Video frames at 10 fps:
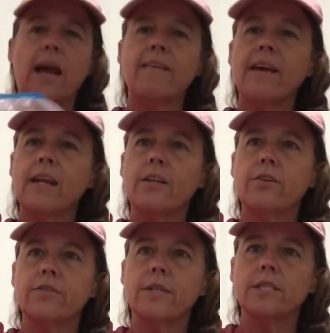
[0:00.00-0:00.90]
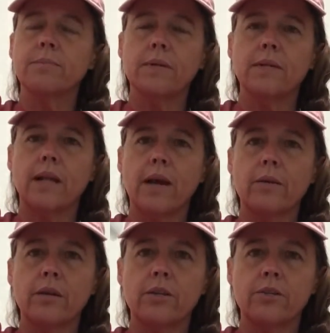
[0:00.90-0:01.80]
I had to use this, but I
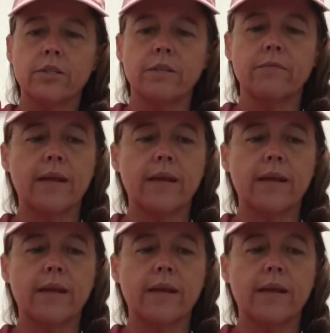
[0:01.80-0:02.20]
could use it